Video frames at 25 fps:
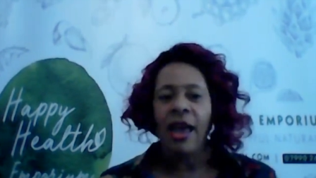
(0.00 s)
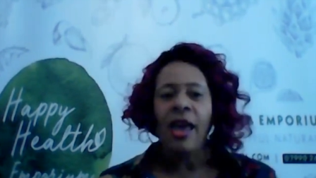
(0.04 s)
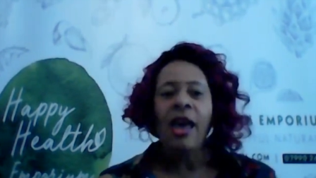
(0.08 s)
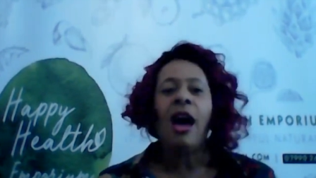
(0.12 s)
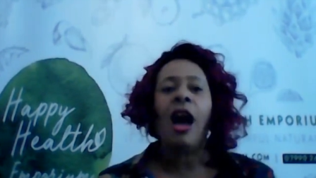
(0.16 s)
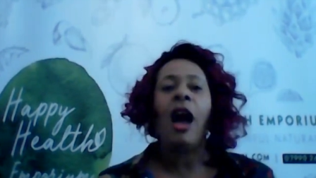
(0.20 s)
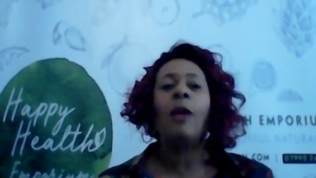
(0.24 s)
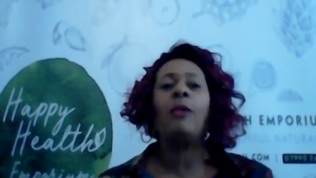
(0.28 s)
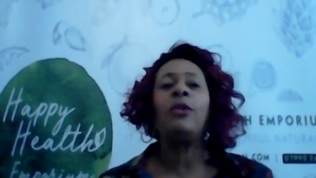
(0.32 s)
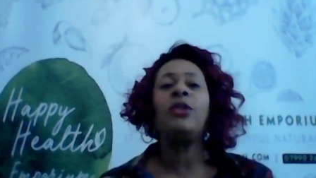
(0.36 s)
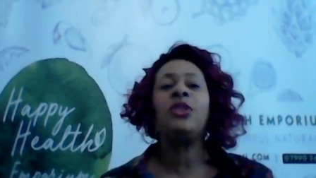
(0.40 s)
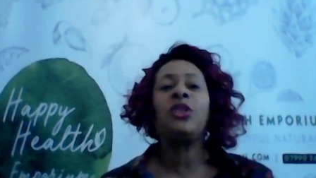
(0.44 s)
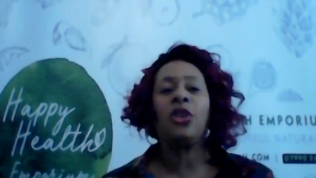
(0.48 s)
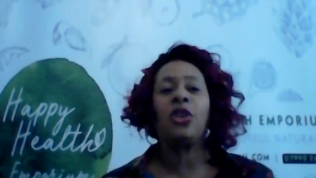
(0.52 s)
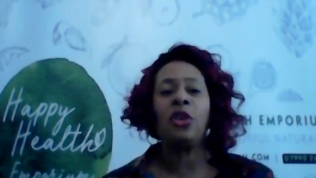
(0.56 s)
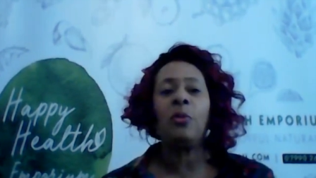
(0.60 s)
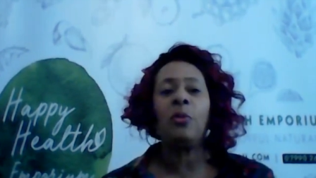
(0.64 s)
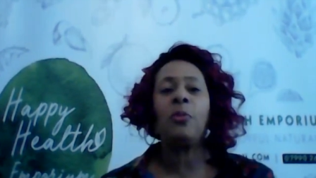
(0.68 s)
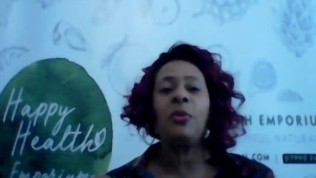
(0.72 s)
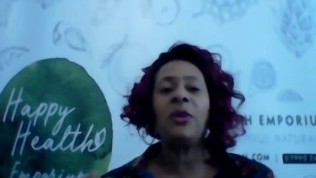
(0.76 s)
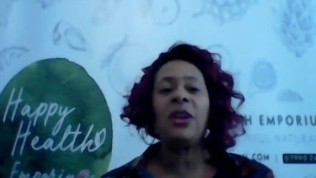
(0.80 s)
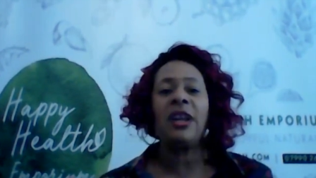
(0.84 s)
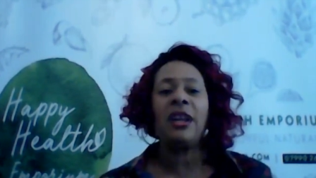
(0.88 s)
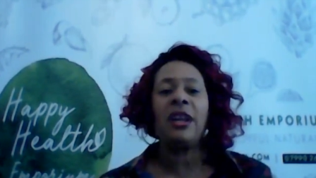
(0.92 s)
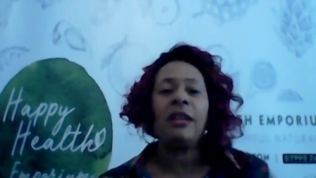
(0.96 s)
I was going to
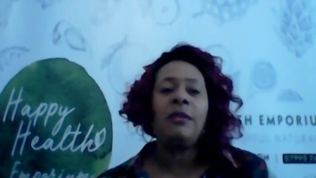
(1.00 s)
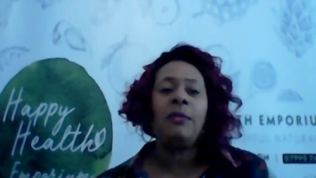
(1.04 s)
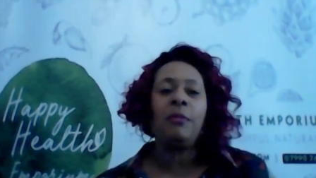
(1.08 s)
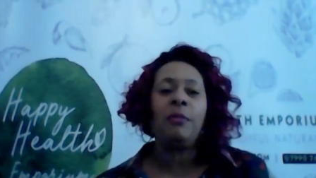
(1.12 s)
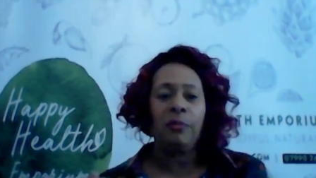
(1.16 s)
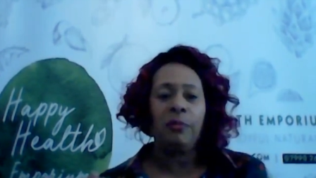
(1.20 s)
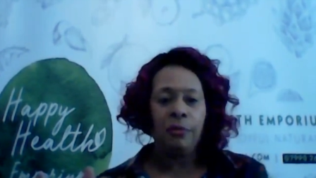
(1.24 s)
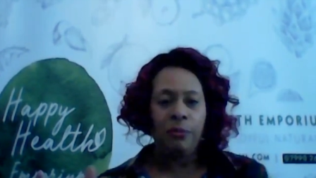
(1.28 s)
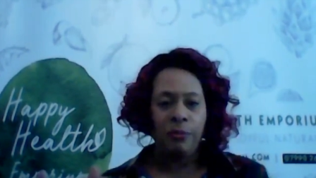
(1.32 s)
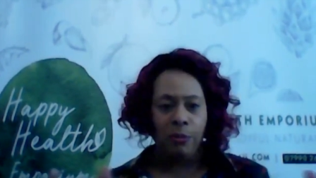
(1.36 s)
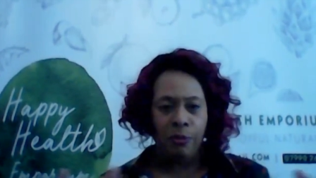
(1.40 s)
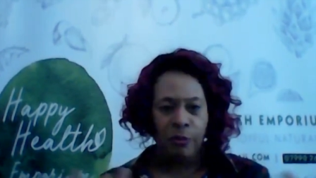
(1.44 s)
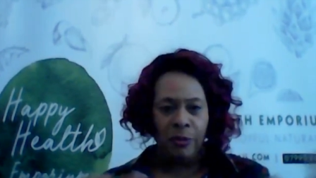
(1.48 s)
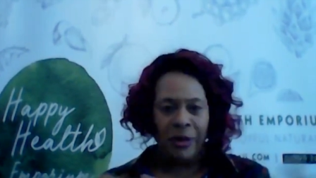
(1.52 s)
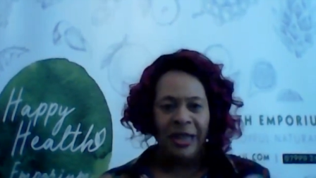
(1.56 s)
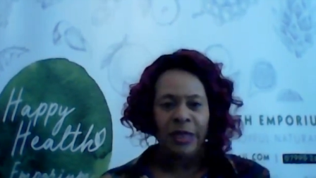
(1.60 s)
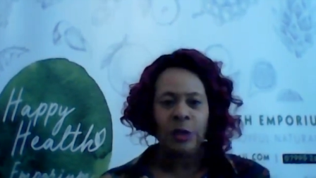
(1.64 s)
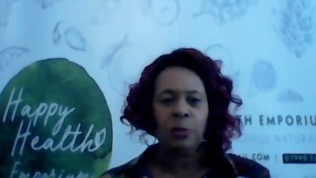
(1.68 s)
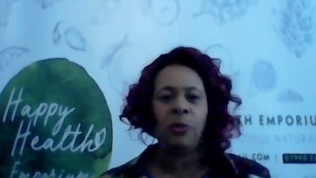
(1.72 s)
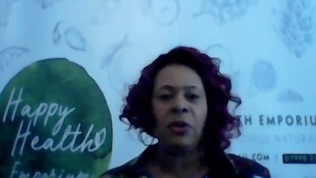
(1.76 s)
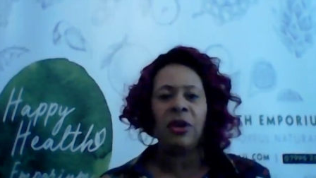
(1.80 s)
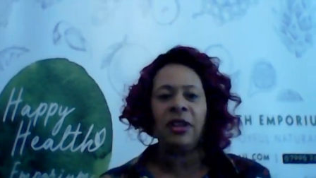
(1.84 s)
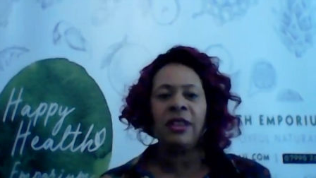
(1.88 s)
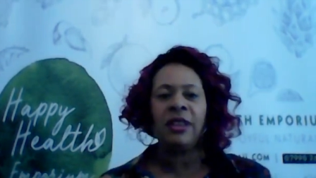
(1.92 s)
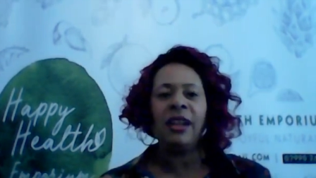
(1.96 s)
bring, let's
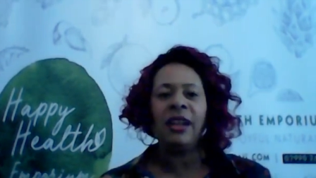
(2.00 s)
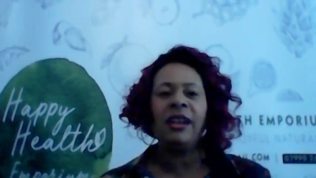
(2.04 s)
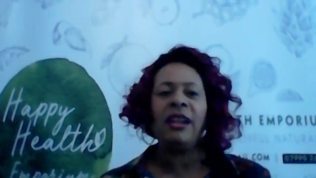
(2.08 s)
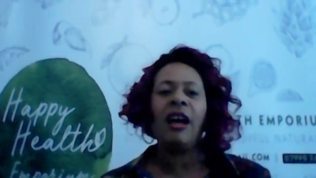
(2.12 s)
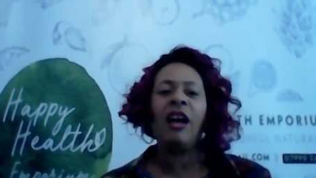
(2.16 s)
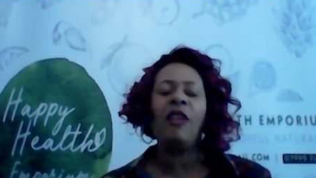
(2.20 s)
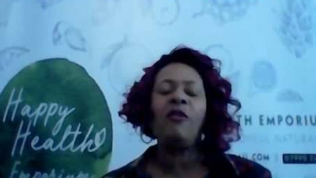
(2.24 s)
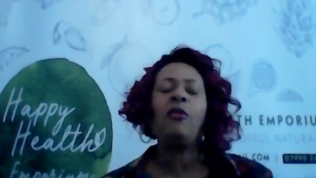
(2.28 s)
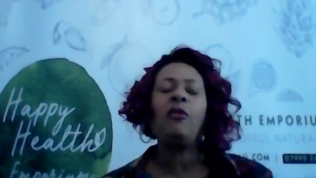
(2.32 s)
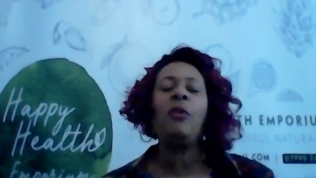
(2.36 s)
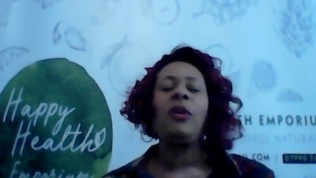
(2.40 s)
bring the love.